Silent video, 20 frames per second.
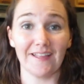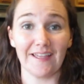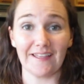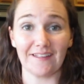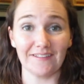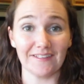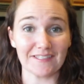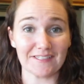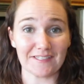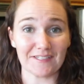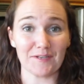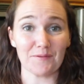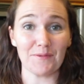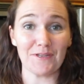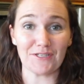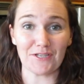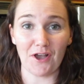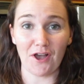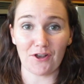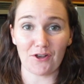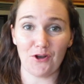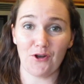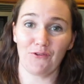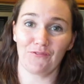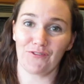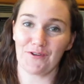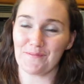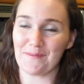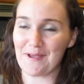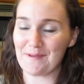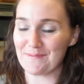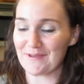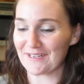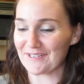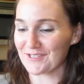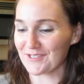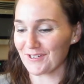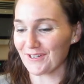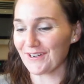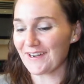like listen to me talk over my
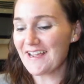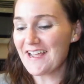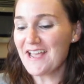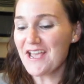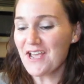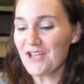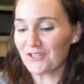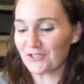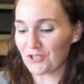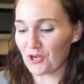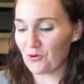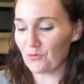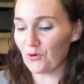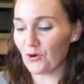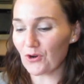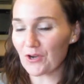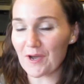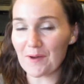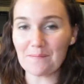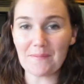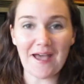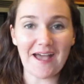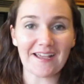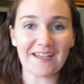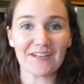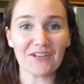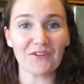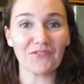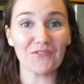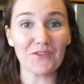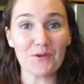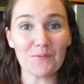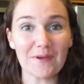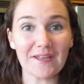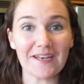mixer. So we'll come back in a few